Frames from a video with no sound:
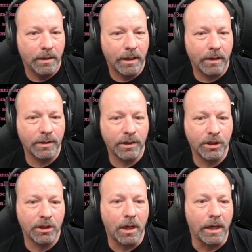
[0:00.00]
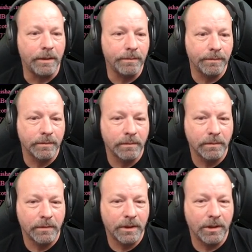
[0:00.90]
There's the shot.
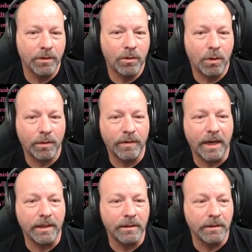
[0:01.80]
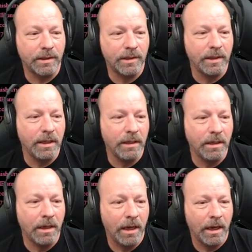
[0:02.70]
The new Corvette C8R.